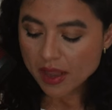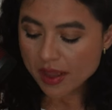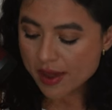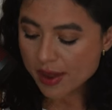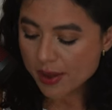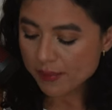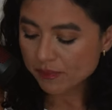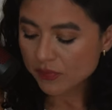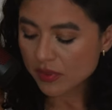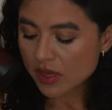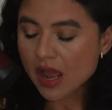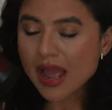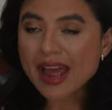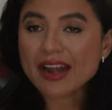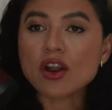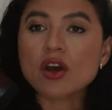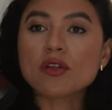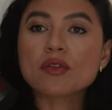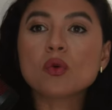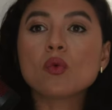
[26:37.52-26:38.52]

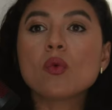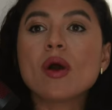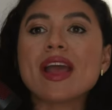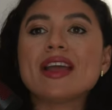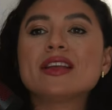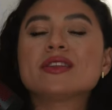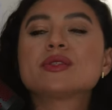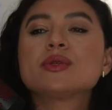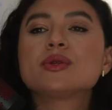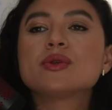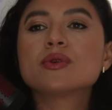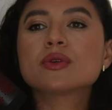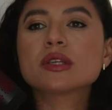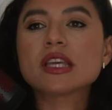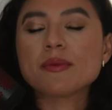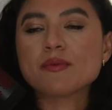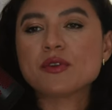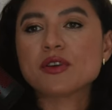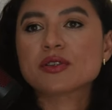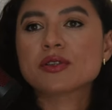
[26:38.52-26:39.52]
Another way to
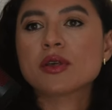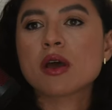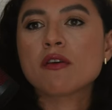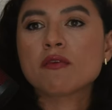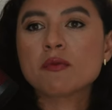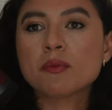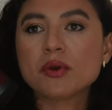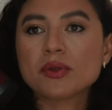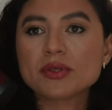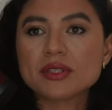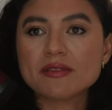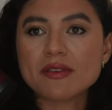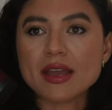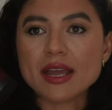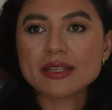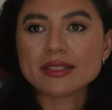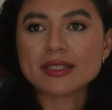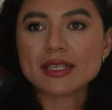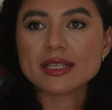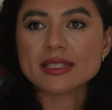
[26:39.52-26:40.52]
keep yourself
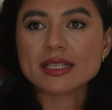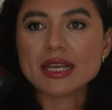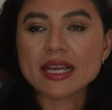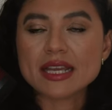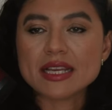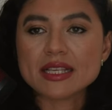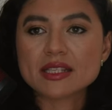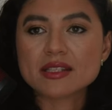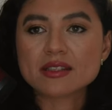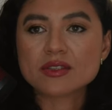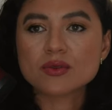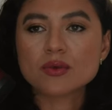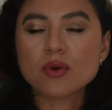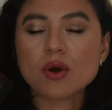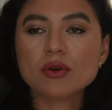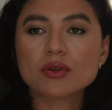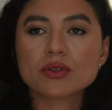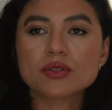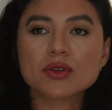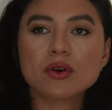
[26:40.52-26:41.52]
motivated is to
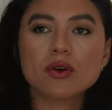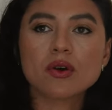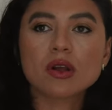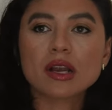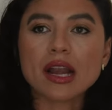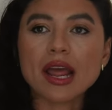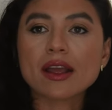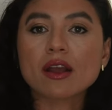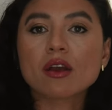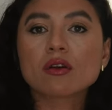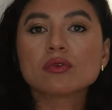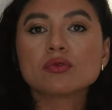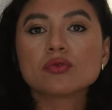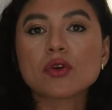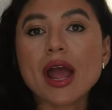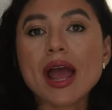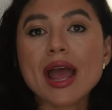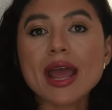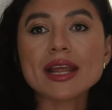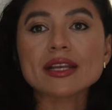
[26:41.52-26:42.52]
also like
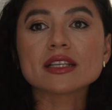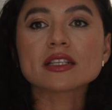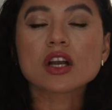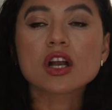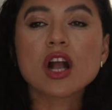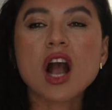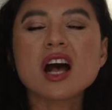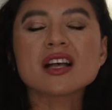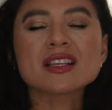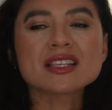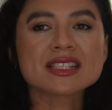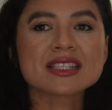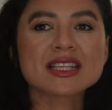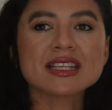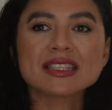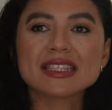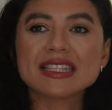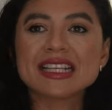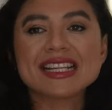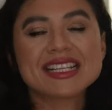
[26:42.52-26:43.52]
write
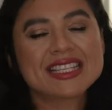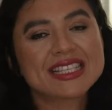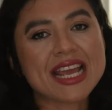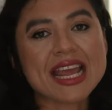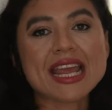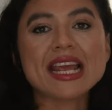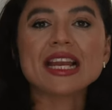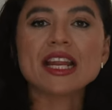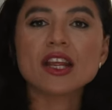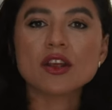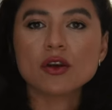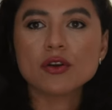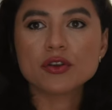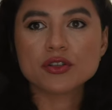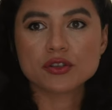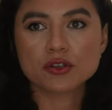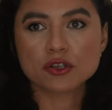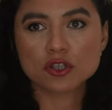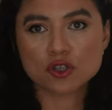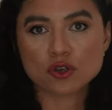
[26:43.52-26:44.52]
constantly, daily
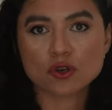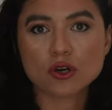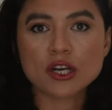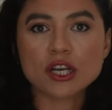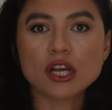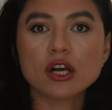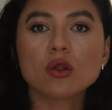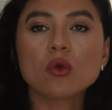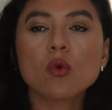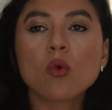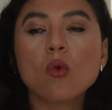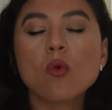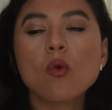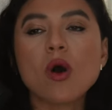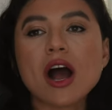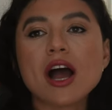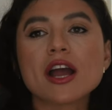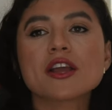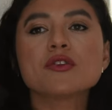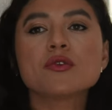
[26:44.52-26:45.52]
on your journal,
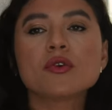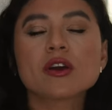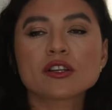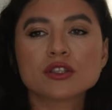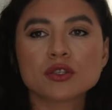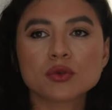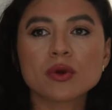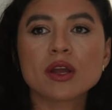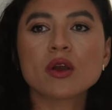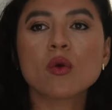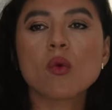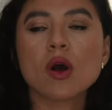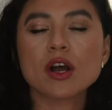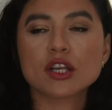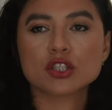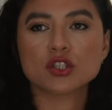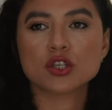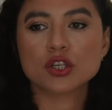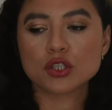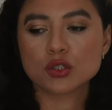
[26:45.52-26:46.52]
why you are doing
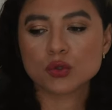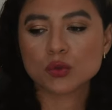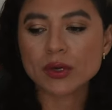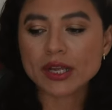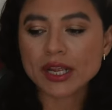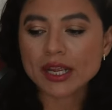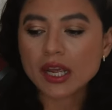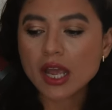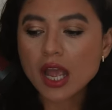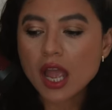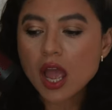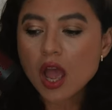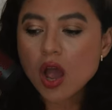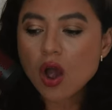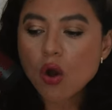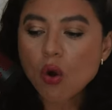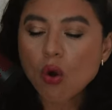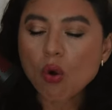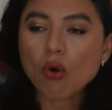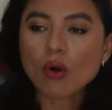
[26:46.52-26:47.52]
what you're doing,
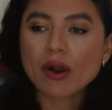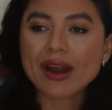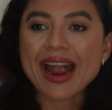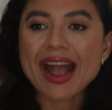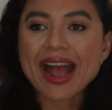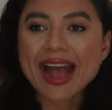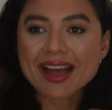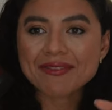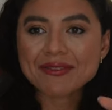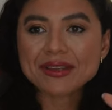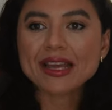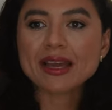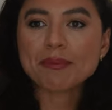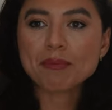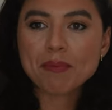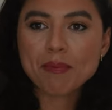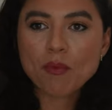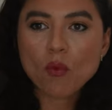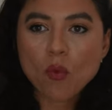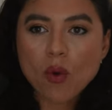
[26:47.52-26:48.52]
or having a
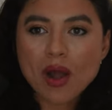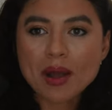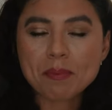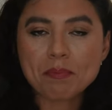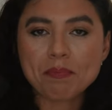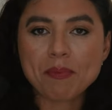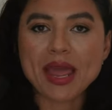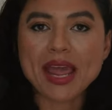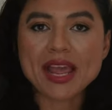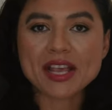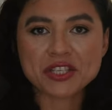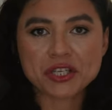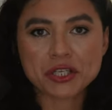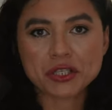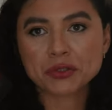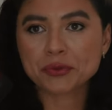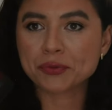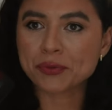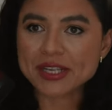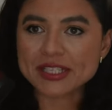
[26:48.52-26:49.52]

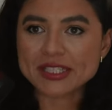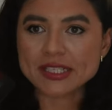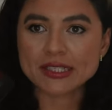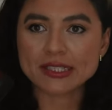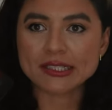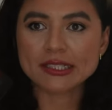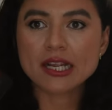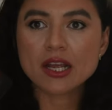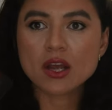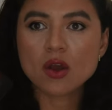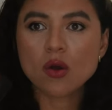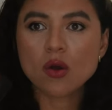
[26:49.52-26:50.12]
one-pager written